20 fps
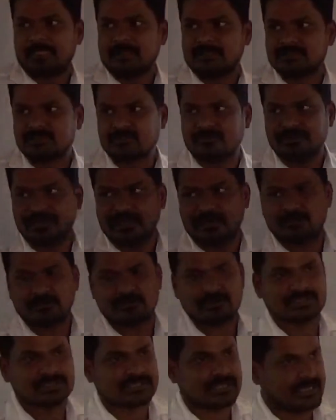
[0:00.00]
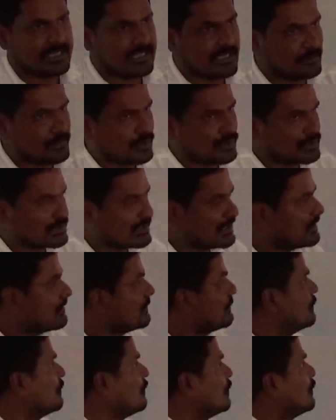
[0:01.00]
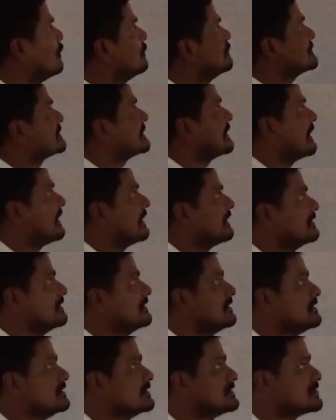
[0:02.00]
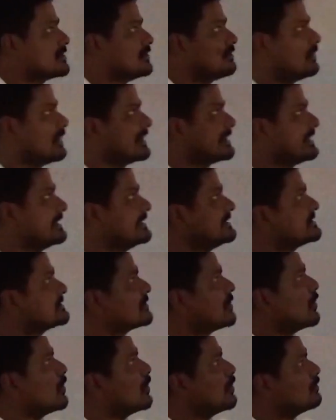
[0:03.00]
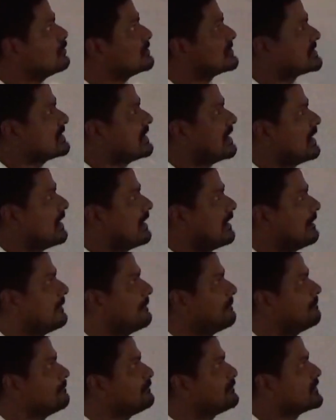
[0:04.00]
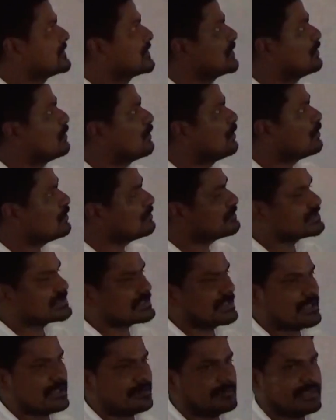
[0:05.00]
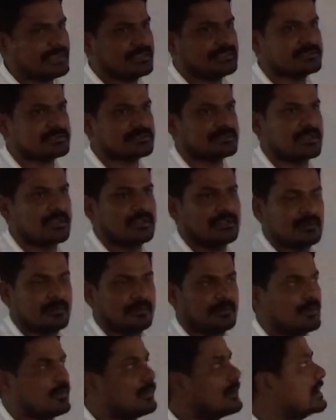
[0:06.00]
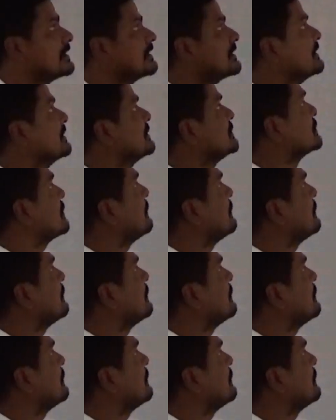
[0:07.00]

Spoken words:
So we have to study about the Ohm's law. So what is Ohm's law? Ohm's law means what?